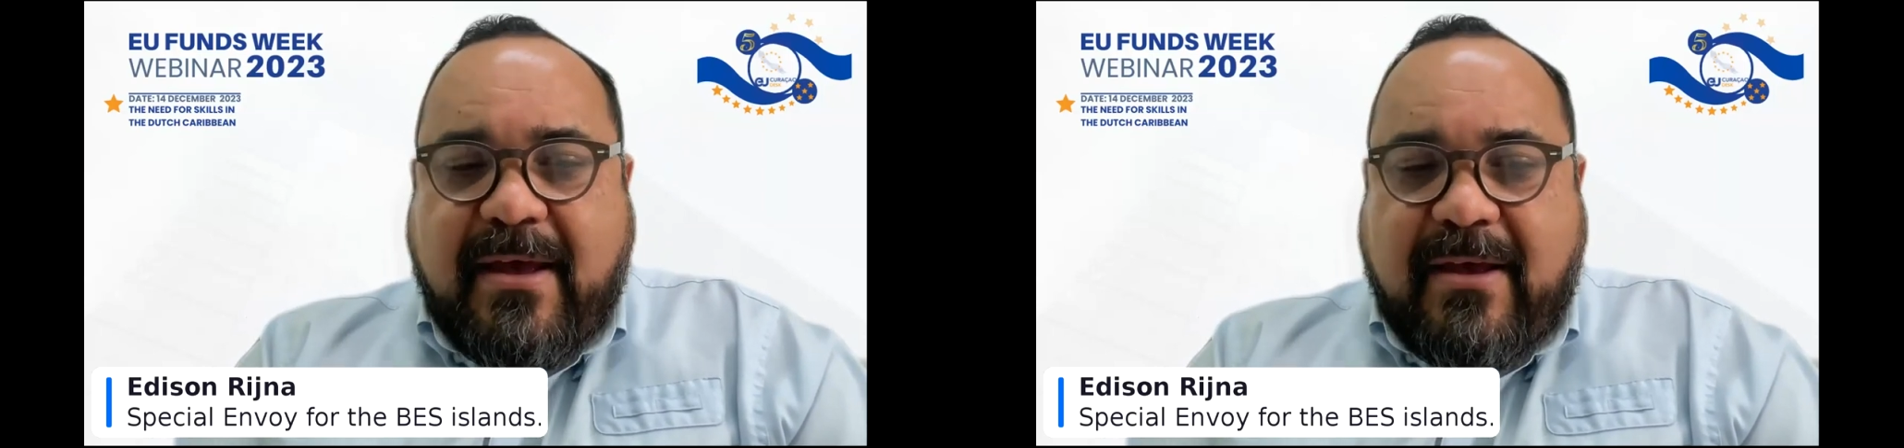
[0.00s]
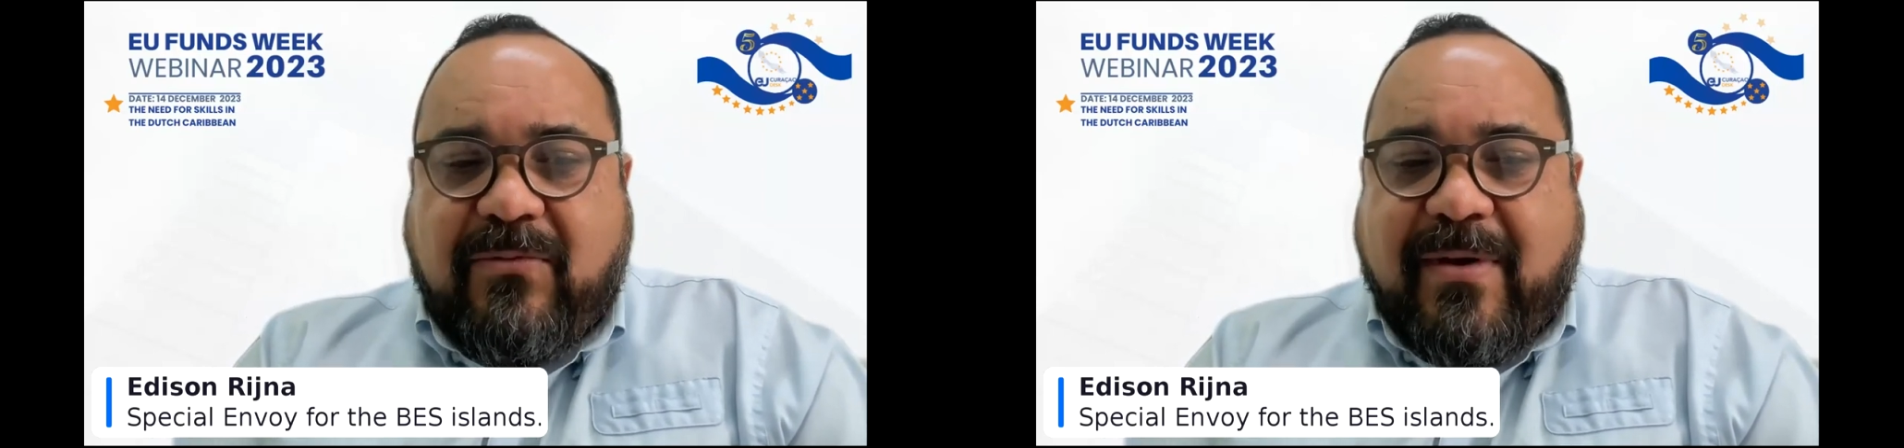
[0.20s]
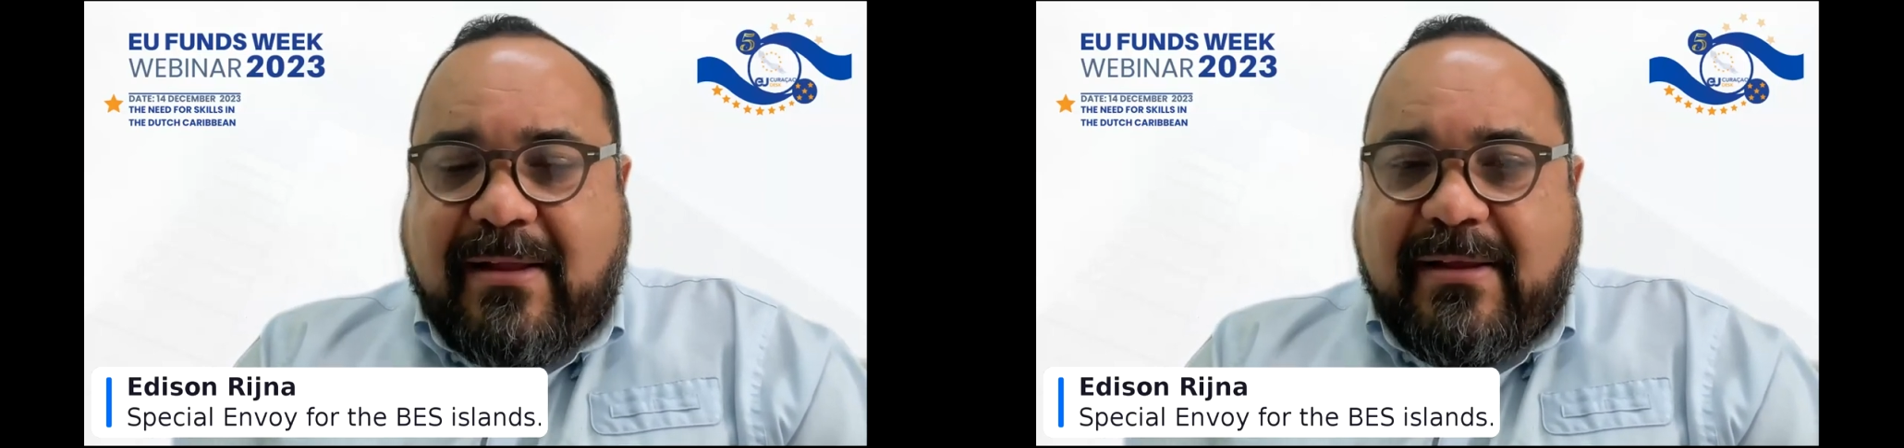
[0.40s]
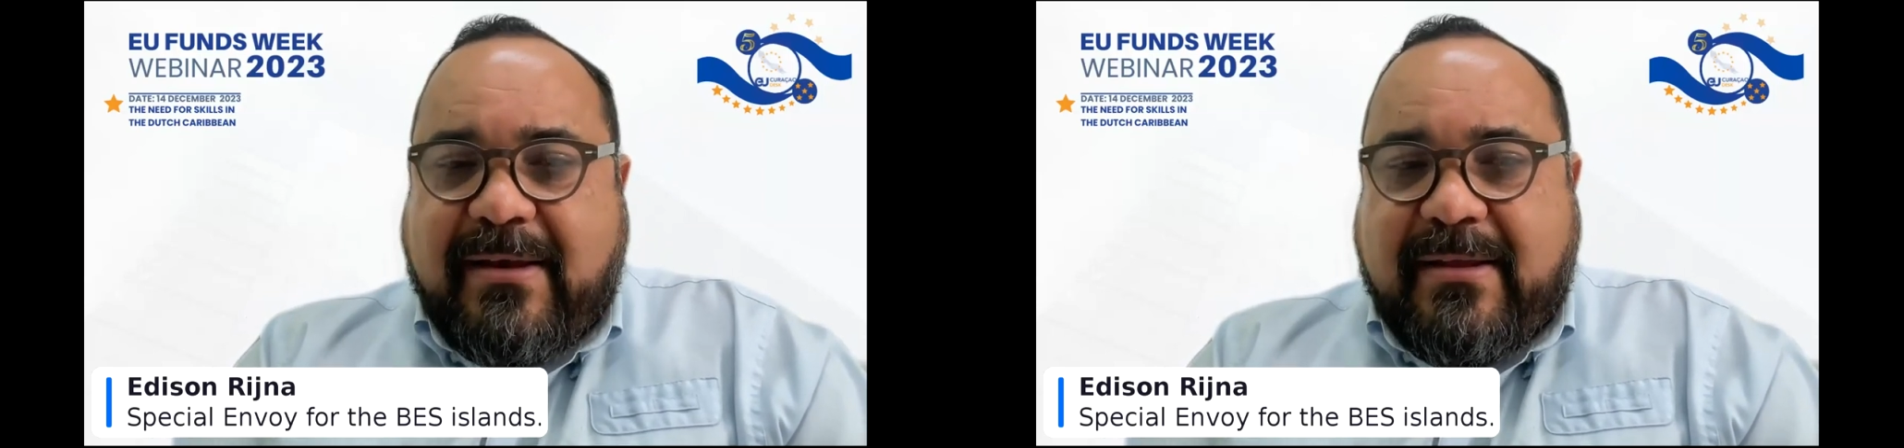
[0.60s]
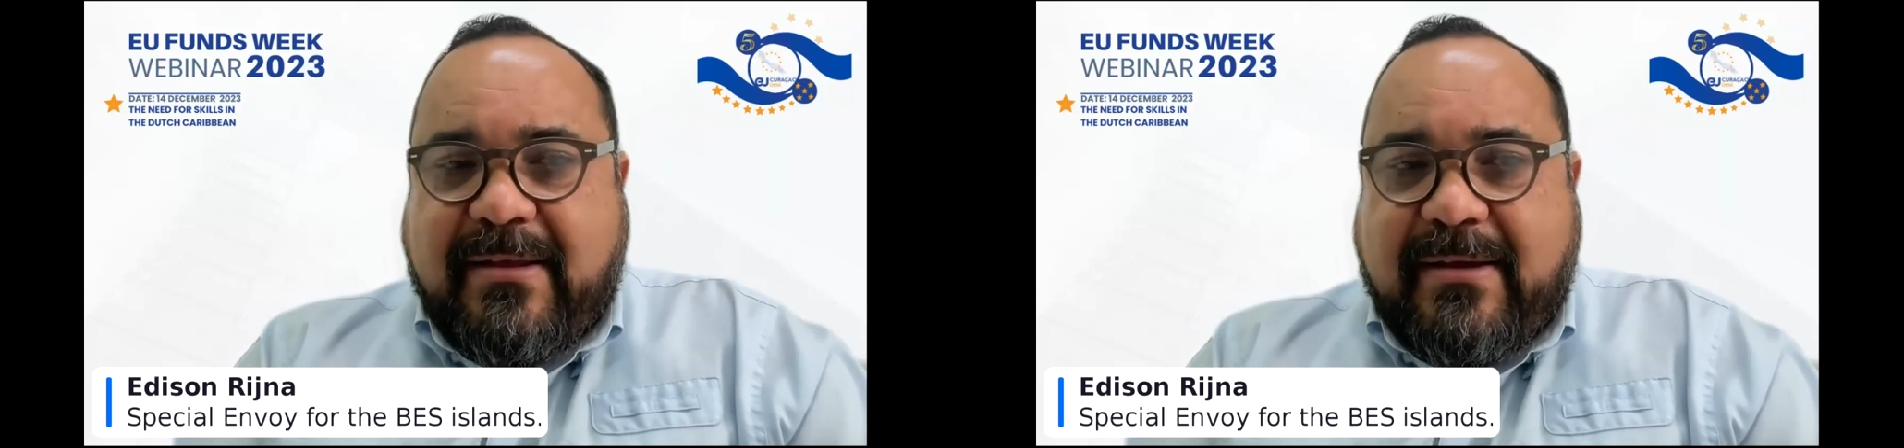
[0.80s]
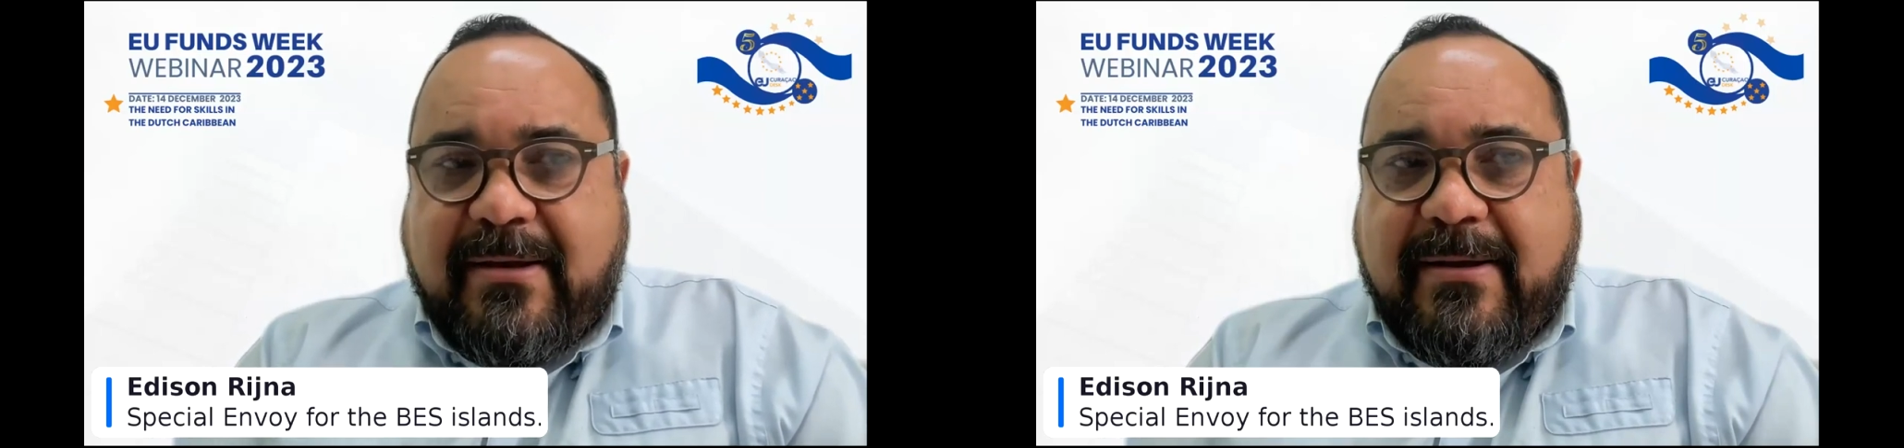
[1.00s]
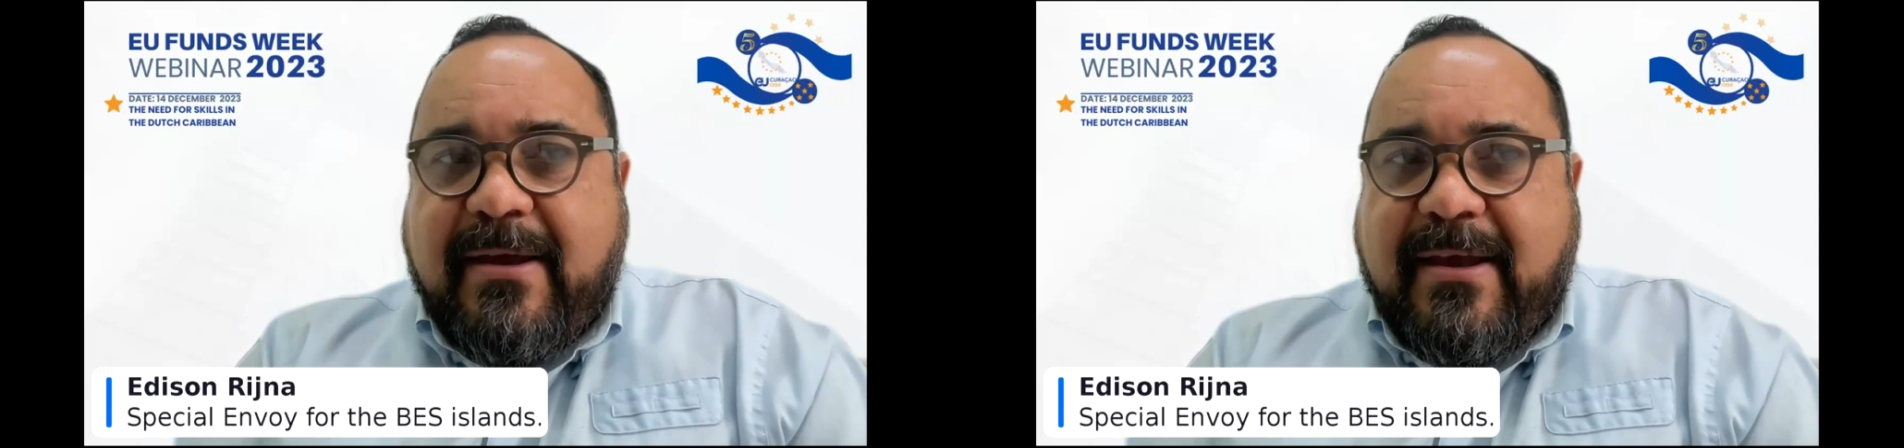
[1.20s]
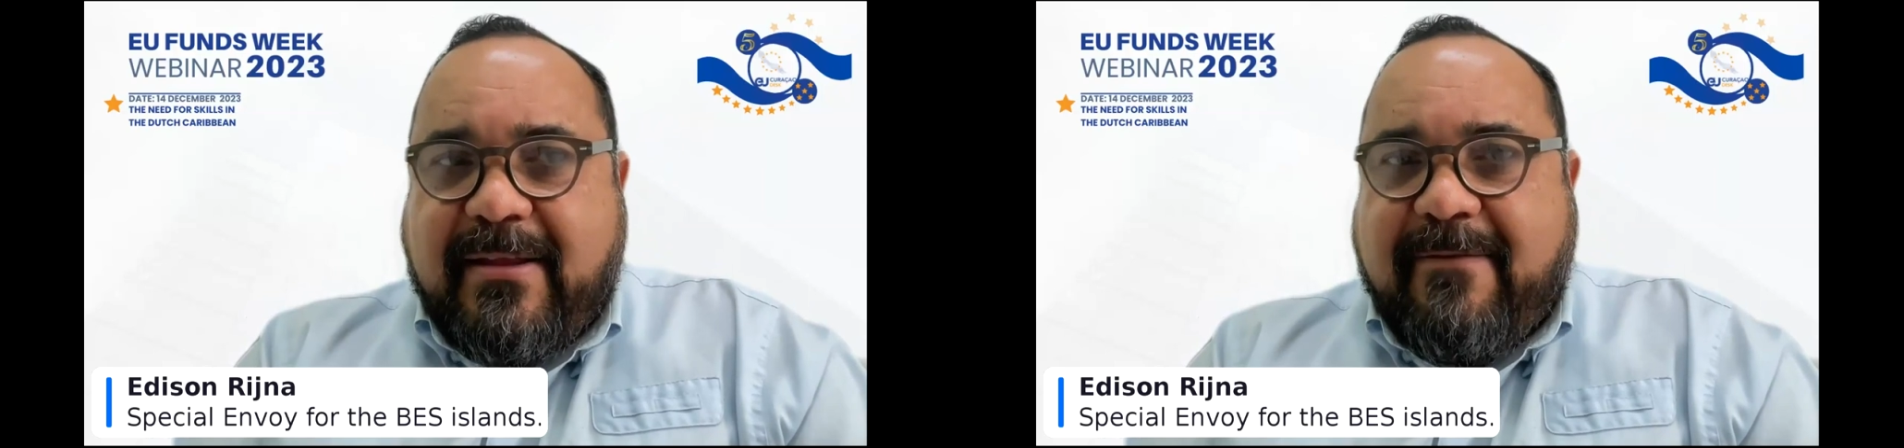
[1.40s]
as well in
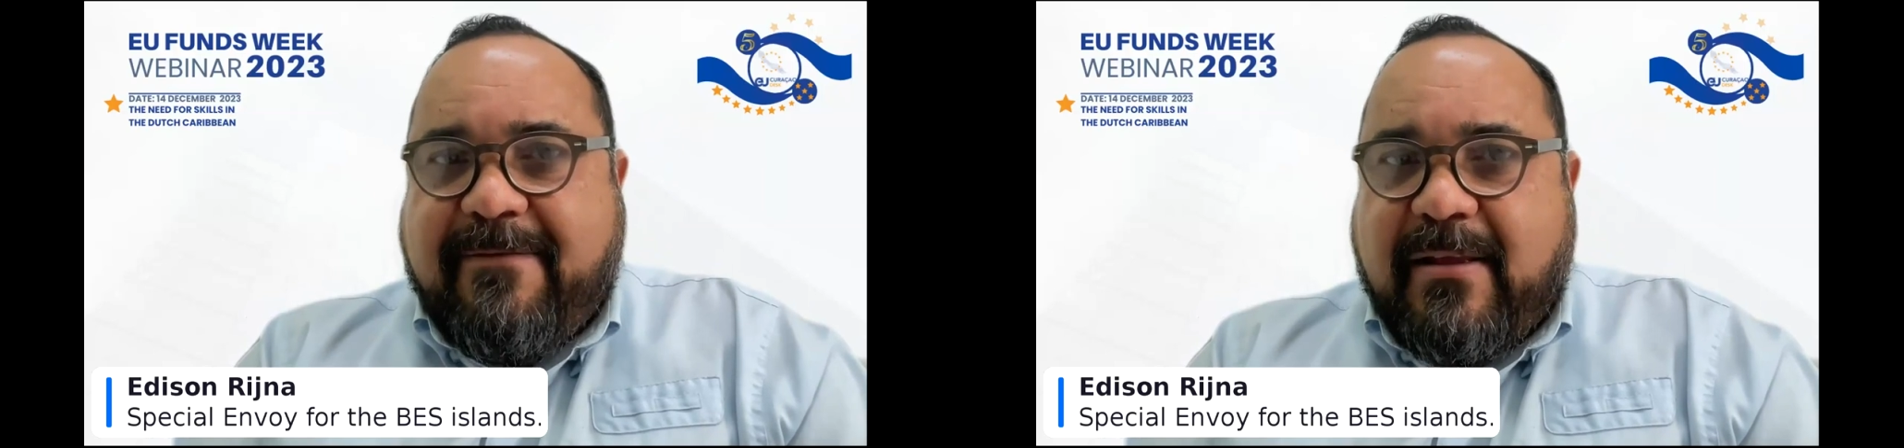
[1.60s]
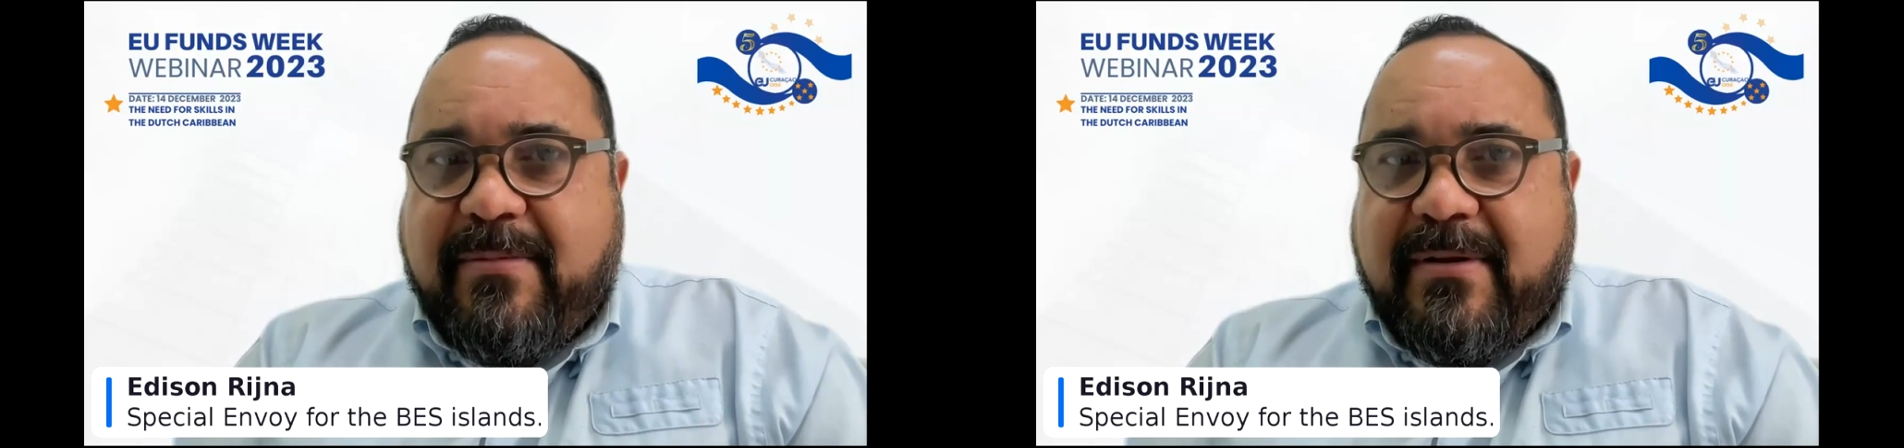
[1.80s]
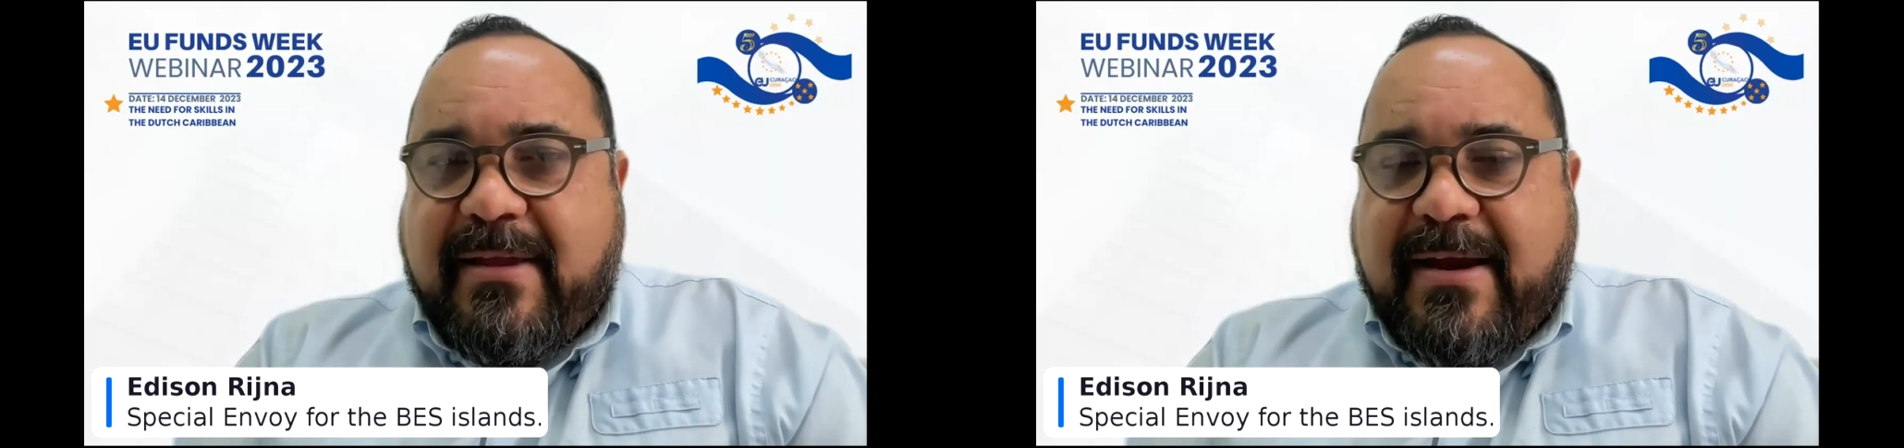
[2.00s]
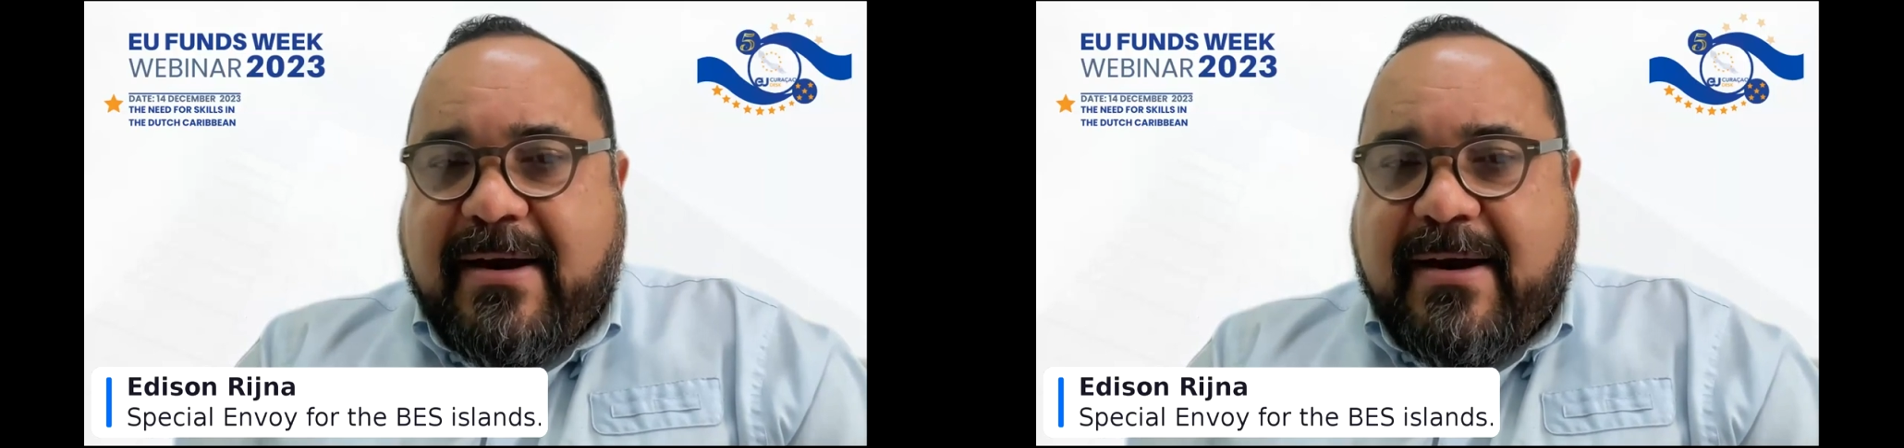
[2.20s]
developing